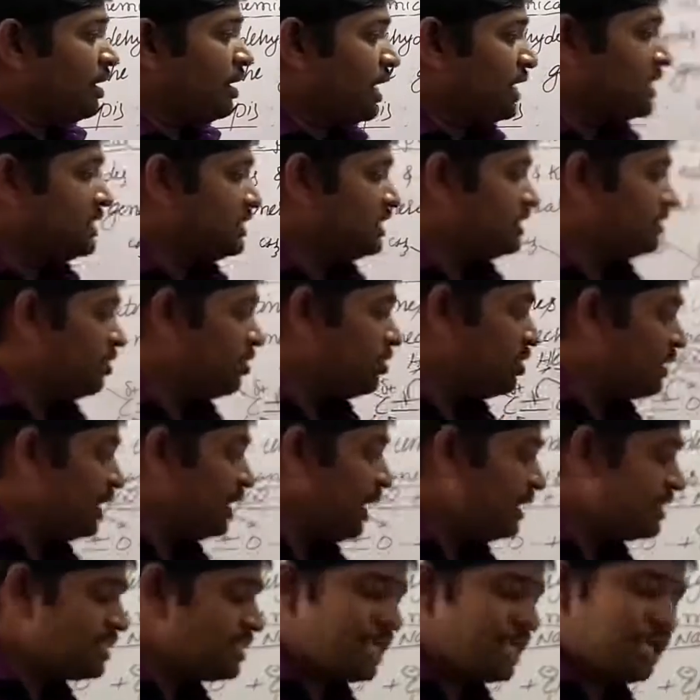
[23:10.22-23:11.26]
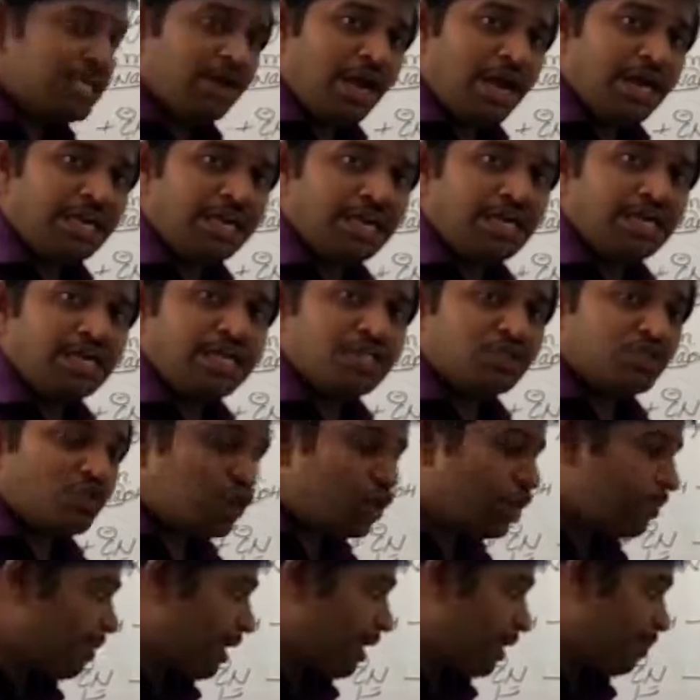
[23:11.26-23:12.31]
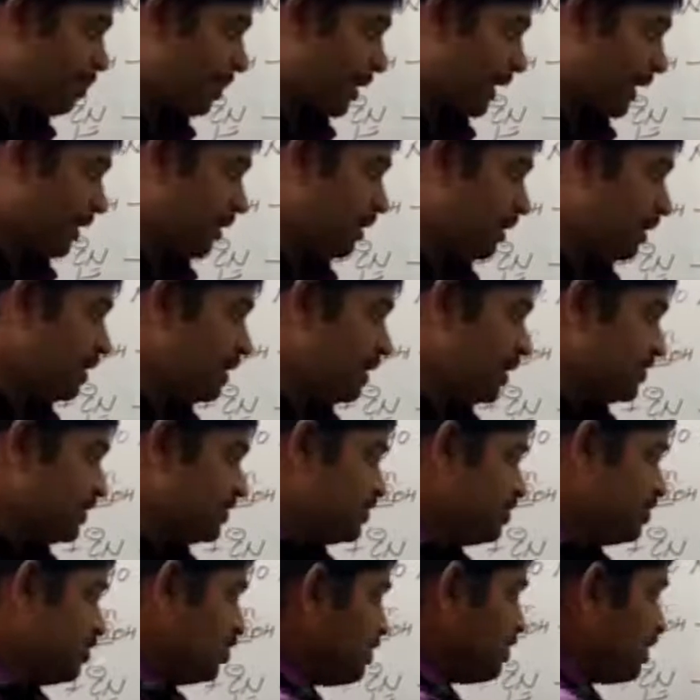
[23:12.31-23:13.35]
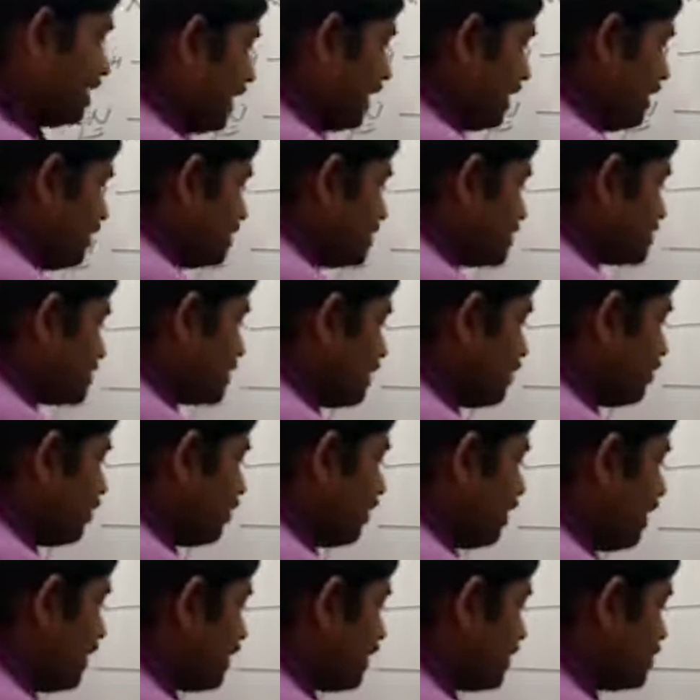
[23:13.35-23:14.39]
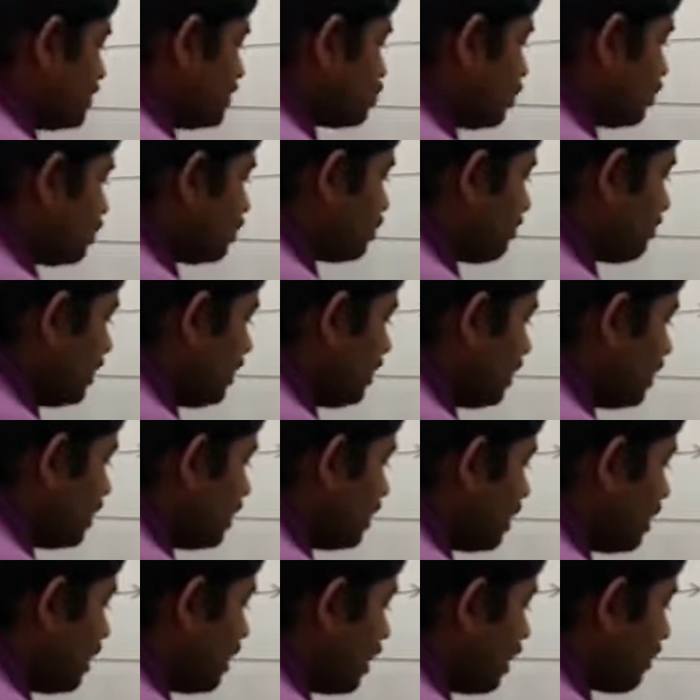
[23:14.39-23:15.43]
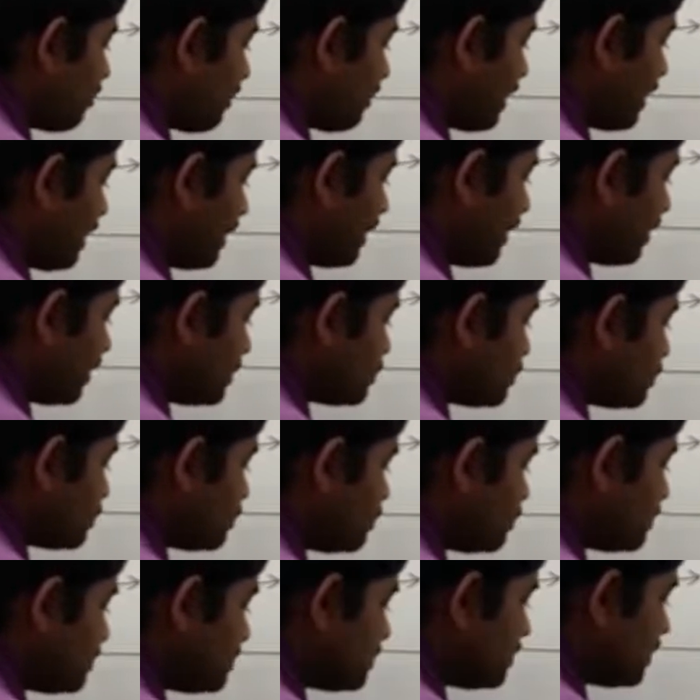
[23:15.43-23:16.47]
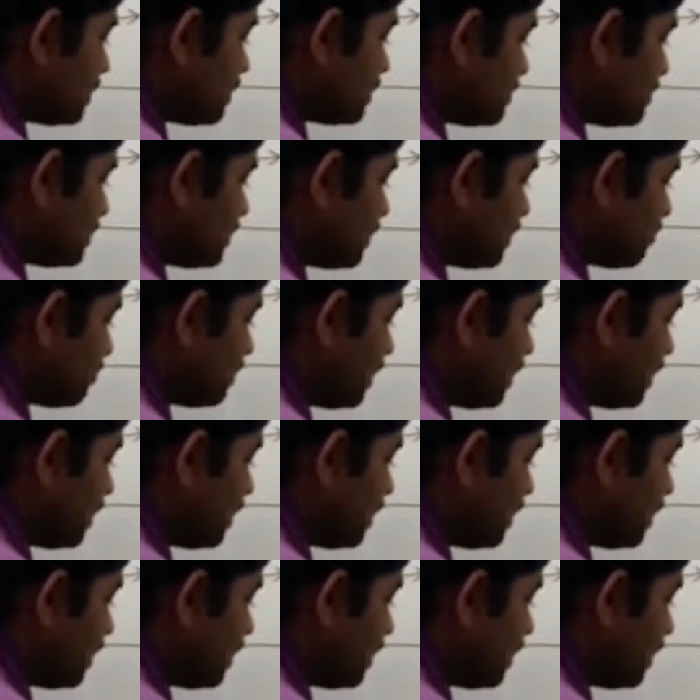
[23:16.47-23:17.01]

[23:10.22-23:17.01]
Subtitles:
Acetaldehyde cyanohydrine is going to be obtained. Acetaldehyde cyanohydrine is going to be obtained. So this is nothing but